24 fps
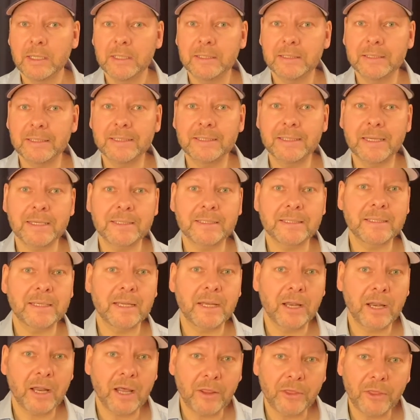This has
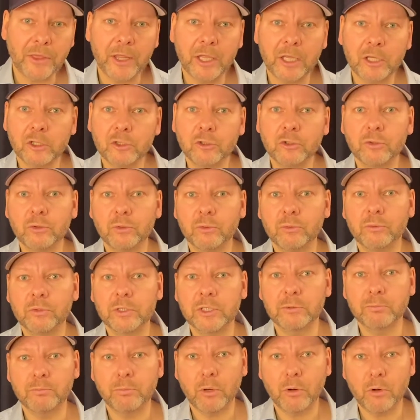nothing to do
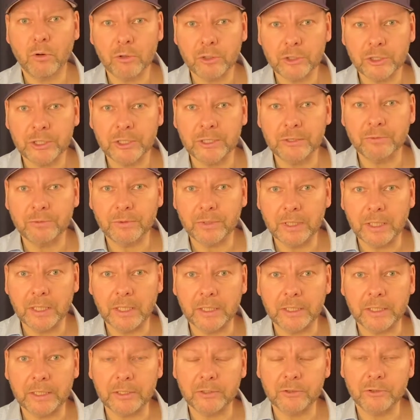with Porsche
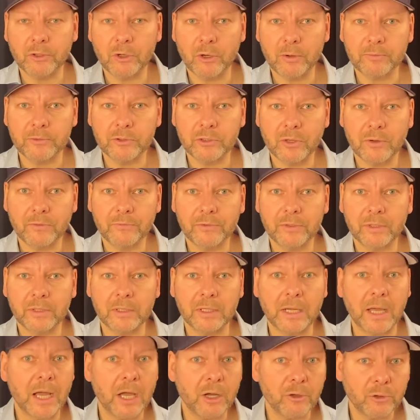really in terms of
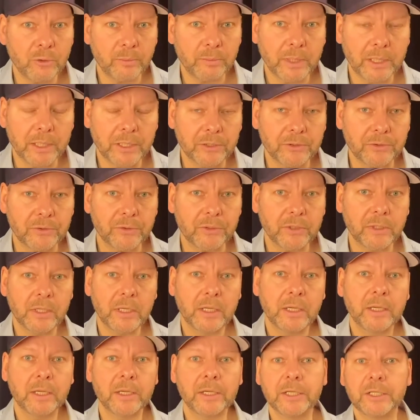an automaker.
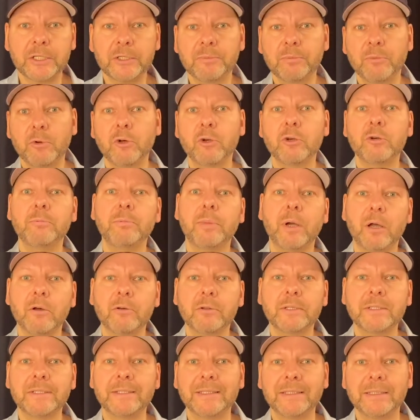It's more
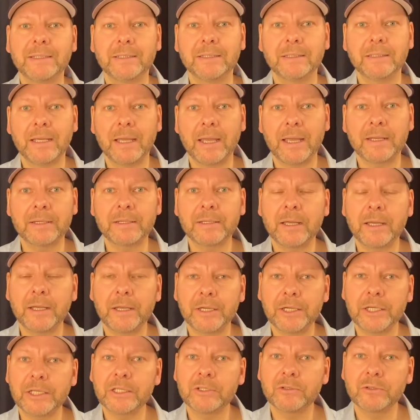about the
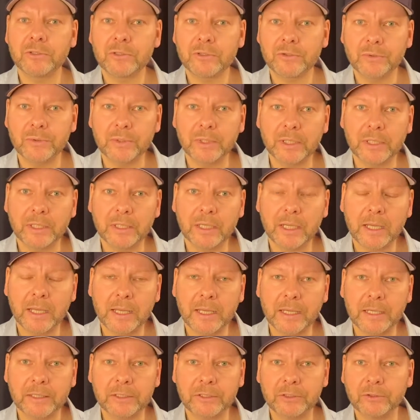entire industry.
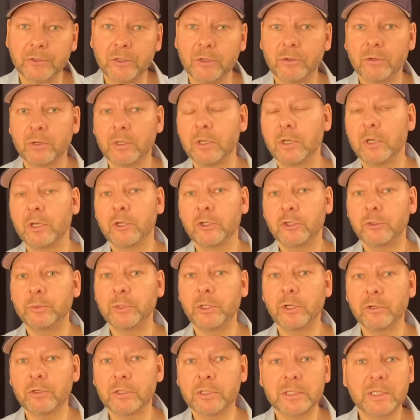And, you know, to
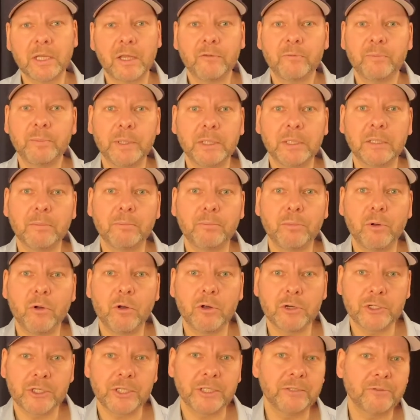be honest, I've been a
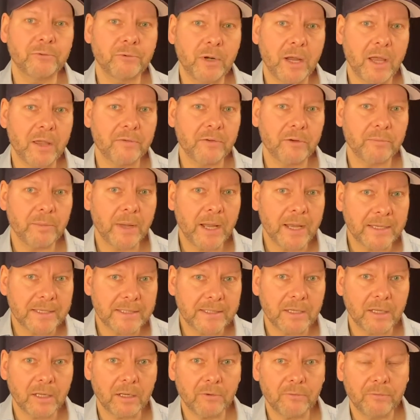Porsche driver
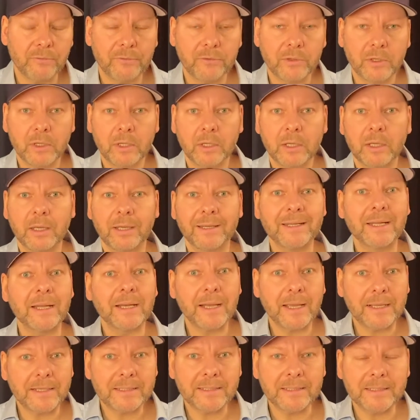myself. And I
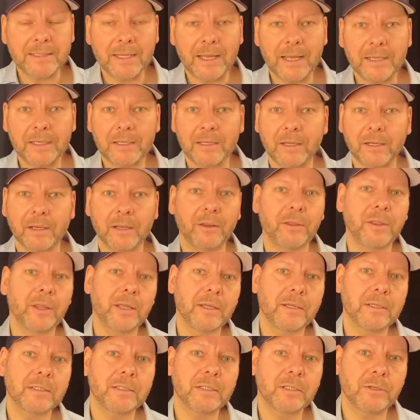like the Taycan. I
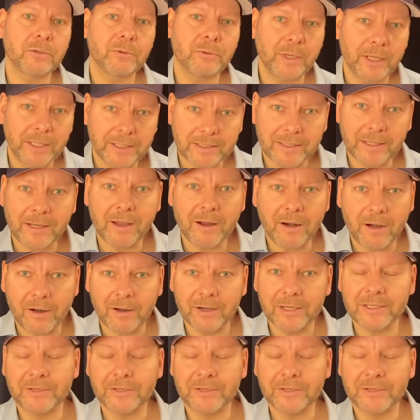think it's a great car.